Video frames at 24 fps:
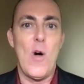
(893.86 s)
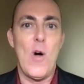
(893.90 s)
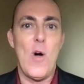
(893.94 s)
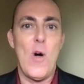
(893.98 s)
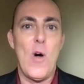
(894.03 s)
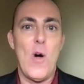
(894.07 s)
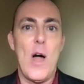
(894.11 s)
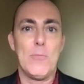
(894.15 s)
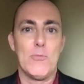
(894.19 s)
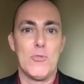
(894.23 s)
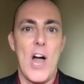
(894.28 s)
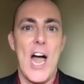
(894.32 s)

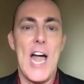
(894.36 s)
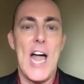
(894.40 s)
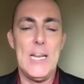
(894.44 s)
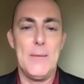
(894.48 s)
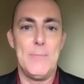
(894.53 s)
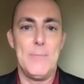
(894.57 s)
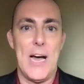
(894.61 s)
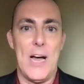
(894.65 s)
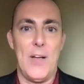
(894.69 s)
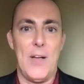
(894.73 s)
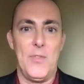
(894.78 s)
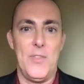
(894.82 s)
right
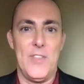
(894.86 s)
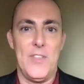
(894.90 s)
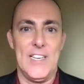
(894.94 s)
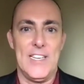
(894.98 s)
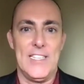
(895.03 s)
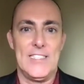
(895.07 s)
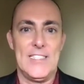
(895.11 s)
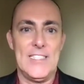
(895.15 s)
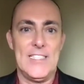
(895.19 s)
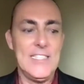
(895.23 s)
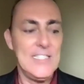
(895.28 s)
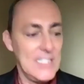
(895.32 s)
about
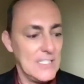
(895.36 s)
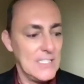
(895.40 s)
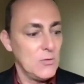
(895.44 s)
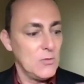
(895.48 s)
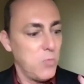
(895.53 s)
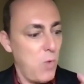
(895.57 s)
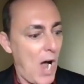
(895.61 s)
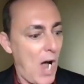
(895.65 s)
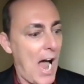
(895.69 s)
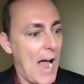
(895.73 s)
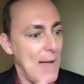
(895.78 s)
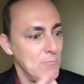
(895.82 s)
this. This
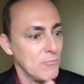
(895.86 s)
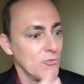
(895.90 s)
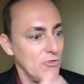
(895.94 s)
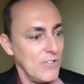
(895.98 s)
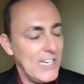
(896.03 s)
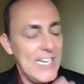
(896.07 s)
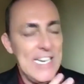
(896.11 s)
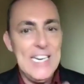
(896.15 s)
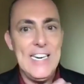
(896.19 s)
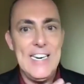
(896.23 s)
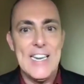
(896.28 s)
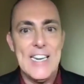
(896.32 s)
is, I'm
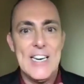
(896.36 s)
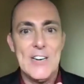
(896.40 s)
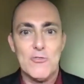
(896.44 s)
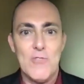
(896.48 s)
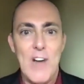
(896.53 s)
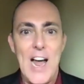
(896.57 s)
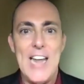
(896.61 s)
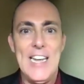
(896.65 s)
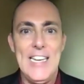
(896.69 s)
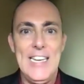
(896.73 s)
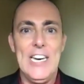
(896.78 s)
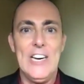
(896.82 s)
reading it
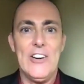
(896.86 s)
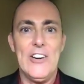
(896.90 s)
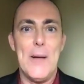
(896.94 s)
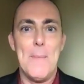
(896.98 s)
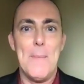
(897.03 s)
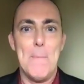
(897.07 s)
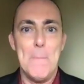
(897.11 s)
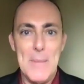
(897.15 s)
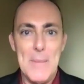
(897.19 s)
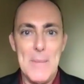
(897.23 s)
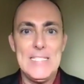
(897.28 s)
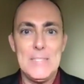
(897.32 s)
right here. It
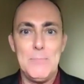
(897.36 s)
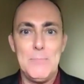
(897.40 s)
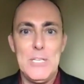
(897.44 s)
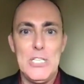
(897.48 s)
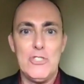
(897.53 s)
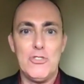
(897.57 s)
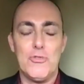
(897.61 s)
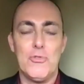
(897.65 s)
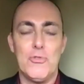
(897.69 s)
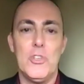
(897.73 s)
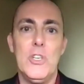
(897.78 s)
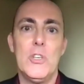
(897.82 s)
must be
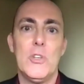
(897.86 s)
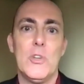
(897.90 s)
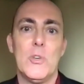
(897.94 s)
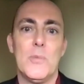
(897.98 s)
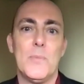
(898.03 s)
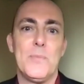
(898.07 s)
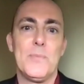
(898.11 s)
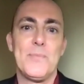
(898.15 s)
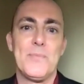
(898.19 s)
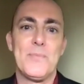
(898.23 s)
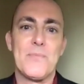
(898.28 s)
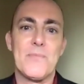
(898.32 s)
true.
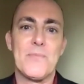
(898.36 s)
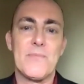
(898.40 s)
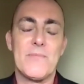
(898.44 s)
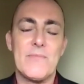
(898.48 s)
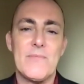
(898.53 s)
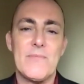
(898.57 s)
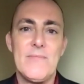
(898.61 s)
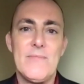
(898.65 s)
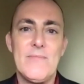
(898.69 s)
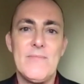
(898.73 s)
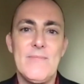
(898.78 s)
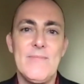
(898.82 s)

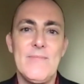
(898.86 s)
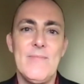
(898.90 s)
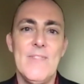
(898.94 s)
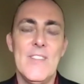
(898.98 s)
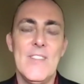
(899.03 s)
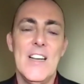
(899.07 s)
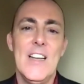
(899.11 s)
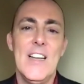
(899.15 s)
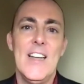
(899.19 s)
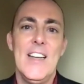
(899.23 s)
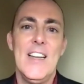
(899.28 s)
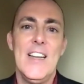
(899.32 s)

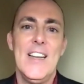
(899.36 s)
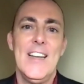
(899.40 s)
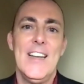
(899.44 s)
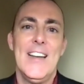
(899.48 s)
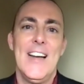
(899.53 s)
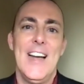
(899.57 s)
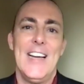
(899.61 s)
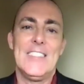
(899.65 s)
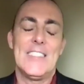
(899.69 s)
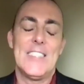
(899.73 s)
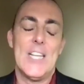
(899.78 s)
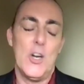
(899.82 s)

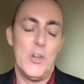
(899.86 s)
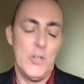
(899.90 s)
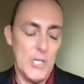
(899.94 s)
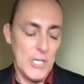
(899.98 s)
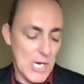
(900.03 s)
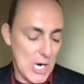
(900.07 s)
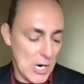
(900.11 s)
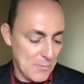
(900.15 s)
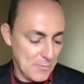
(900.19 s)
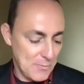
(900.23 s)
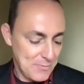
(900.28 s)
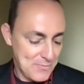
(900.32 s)
And so, you
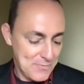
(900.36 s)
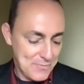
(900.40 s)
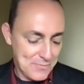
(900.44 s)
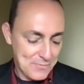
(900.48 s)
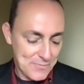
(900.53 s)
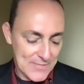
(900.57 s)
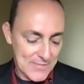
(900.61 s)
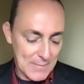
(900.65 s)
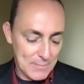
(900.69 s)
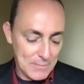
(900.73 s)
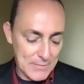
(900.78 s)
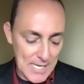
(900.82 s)
know,
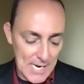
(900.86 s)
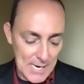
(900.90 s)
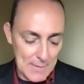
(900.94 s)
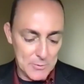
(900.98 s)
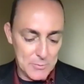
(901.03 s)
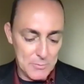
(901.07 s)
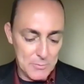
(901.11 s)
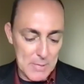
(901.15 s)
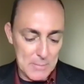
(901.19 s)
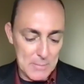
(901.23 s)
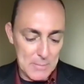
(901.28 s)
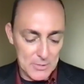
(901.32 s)

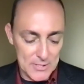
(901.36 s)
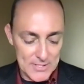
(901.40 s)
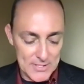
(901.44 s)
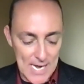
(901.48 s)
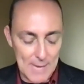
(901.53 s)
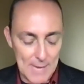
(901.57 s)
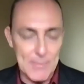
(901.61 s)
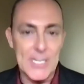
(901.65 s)
sometimes people say I'm a